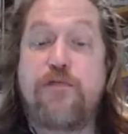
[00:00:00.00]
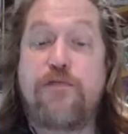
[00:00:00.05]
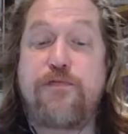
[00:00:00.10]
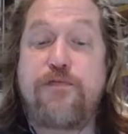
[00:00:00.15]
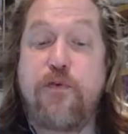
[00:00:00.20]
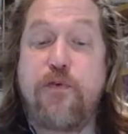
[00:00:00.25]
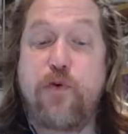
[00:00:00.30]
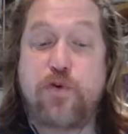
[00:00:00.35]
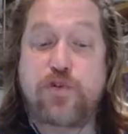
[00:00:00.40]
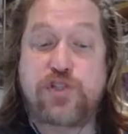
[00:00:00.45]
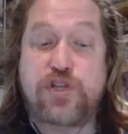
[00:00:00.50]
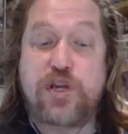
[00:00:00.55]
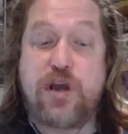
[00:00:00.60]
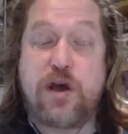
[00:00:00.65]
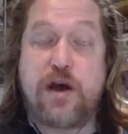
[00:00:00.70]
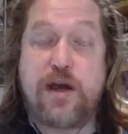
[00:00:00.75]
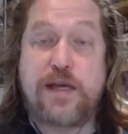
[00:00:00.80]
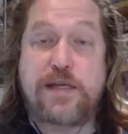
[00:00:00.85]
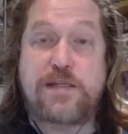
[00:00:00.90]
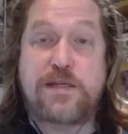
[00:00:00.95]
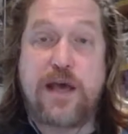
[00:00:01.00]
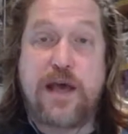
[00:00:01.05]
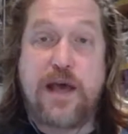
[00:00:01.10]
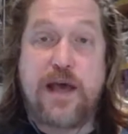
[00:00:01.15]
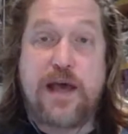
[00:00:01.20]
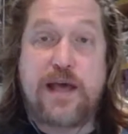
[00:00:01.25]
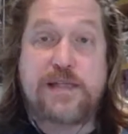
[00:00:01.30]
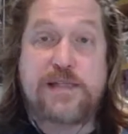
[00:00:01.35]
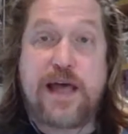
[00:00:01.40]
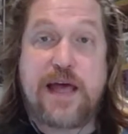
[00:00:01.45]
for tonight,
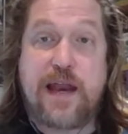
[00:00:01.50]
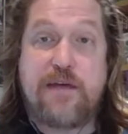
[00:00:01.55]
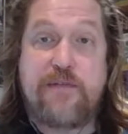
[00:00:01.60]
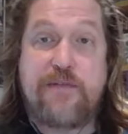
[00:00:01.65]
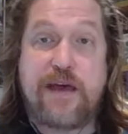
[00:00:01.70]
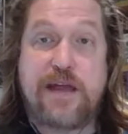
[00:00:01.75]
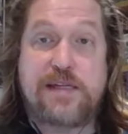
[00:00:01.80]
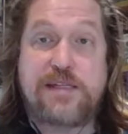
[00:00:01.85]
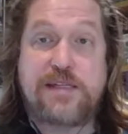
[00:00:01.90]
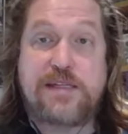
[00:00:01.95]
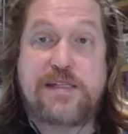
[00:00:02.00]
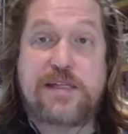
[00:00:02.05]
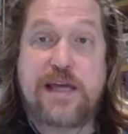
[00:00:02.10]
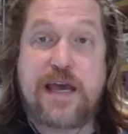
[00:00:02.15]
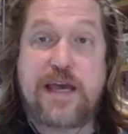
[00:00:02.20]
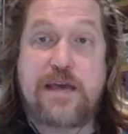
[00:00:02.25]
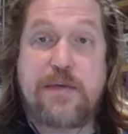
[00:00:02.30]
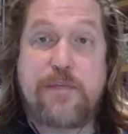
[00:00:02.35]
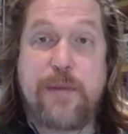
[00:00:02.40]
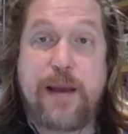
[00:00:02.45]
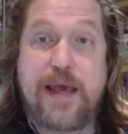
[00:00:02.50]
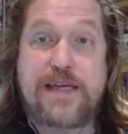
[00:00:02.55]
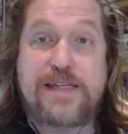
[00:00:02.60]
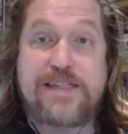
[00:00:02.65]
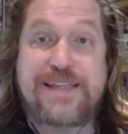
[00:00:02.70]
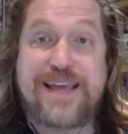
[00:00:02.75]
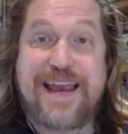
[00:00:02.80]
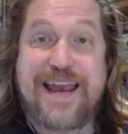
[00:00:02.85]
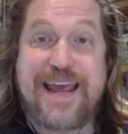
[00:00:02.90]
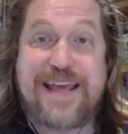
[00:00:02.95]
as that event is taking
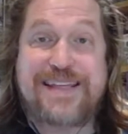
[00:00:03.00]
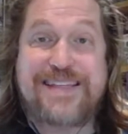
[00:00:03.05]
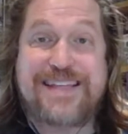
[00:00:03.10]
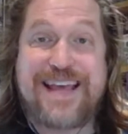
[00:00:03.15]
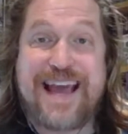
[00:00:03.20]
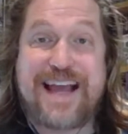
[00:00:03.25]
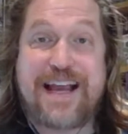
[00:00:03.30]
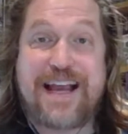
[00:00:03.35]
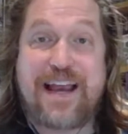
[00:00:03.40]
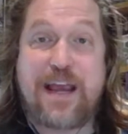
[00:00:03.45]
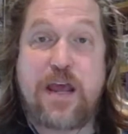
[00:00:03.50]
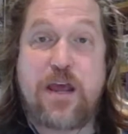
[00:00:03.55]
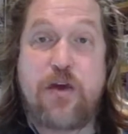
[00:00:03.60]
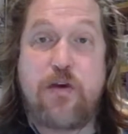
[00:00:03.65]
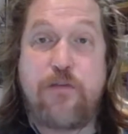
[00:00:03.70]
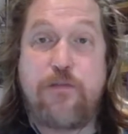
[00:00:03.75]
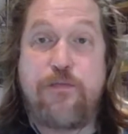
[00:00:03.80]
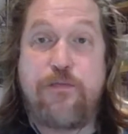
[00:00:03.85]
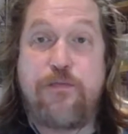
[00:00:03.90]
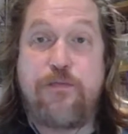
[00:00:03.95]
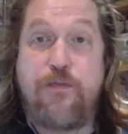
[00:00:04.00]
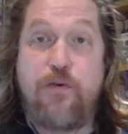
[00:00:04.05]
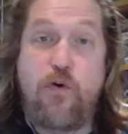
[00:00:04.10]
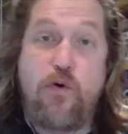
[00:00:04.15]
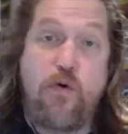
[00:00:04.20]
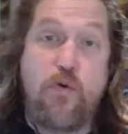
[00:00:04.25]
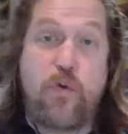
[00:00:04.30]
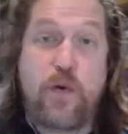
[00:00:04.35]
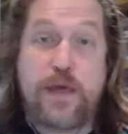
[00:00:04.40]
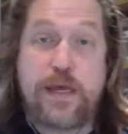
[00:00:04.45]
place in exactly
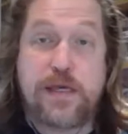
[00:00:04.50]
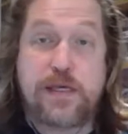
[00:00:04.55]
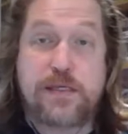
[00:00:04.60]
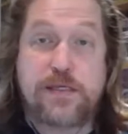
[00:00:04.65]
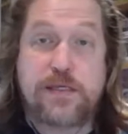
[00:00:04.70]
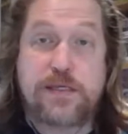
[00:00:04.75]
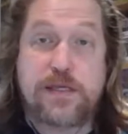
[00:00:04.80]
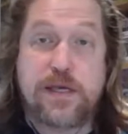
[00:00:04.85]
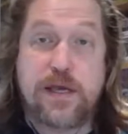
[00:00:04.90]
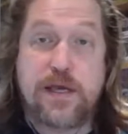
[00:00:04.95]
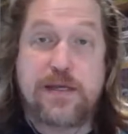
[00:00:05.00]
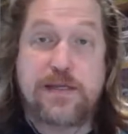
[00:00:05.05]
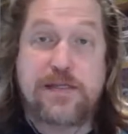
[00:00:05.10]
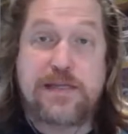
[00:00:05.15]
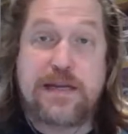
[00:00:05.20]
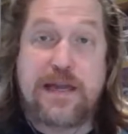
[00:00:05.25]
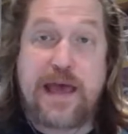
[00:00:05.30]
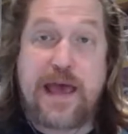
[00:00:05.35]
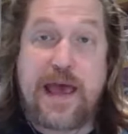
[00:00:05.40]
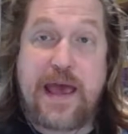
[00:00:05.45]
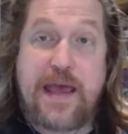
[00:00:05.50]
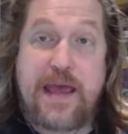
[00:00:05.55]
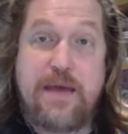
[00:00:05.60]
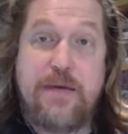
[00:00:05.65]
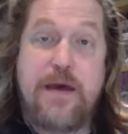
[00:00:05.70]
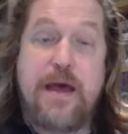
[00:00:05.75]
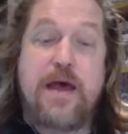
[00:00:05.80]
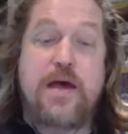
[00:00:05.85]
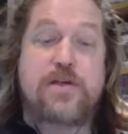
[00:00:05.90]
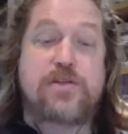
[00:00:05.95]
4 weeks today.
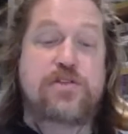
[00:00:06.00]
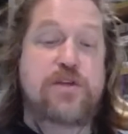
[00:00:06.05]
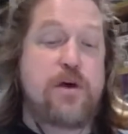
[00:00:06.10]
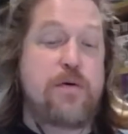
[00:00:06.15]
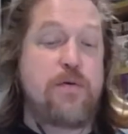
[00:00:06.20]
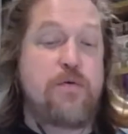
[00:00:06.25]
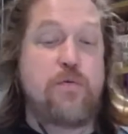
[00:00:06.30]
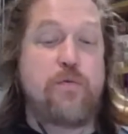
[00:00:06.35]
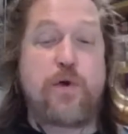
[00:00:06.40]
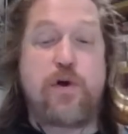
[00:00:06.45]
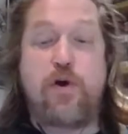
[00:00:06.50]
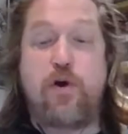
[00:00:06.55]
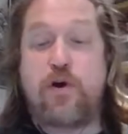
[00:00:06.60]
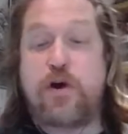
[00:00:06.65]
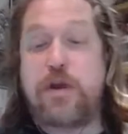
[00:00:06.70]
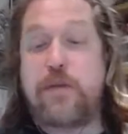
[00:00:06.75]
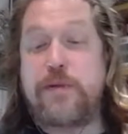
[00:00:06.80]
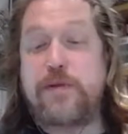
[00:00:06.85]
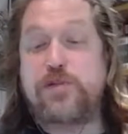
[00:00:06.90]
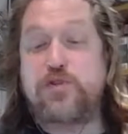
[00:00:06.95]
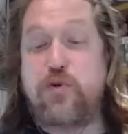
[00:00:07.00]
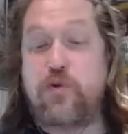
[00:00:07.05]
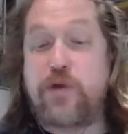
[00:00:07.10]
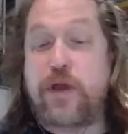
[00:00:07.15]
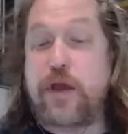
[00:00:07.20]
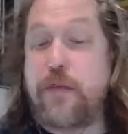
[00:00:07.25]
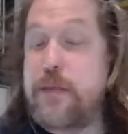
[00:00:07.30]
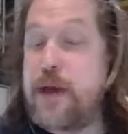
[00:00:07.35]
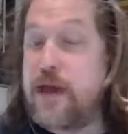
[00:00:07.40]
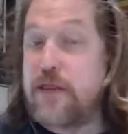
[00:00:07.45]
So we're not going to be
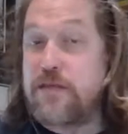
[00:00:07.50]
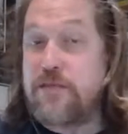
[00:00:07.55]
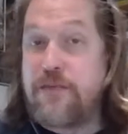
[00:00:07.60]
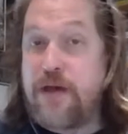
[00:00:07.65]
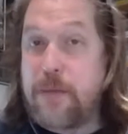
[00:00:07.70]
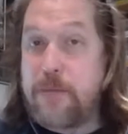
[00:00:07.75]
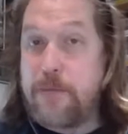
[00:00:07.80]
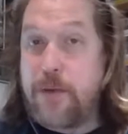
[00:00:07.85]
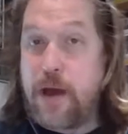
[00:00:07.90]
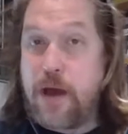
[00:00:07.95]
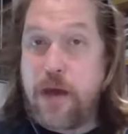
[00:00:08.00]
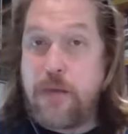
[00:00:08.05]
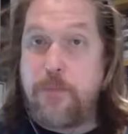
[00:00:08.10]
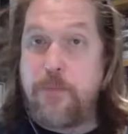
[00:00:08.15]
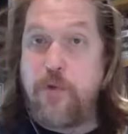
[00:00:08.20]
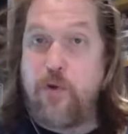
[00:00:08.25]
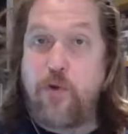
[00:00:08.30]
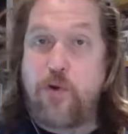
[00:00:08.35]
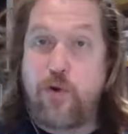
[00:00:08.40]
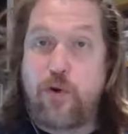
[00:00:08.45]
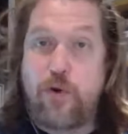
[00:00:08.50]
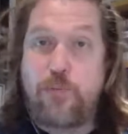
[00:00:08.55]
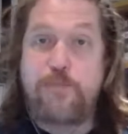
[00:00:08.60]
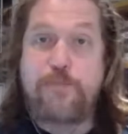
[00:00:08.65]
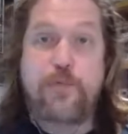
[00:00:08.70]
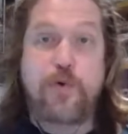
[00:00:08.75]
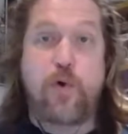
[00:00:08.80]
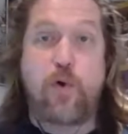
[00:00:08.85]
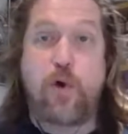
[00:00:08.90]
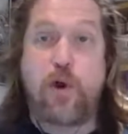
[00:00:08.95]
talking about the Vampire Ball
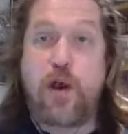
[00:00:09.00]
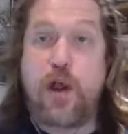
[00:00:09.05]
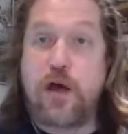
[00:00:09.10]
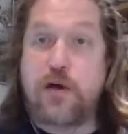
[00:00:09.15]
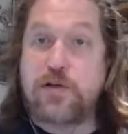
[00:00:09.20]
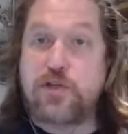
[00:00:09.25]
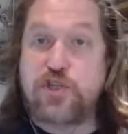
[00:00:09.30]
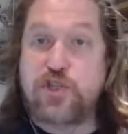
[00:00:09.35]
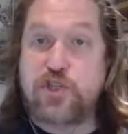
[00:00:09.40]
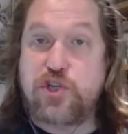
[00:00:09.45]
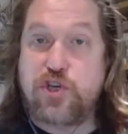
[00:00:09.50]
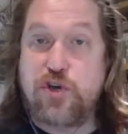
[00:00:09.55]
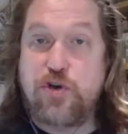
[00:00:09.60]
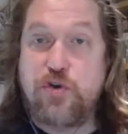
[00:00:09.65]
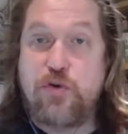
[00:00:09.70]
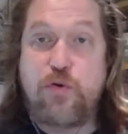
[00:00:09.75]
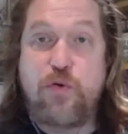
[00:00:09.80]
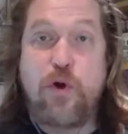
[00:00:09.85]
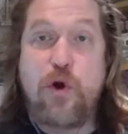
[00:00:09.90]
or Lux 2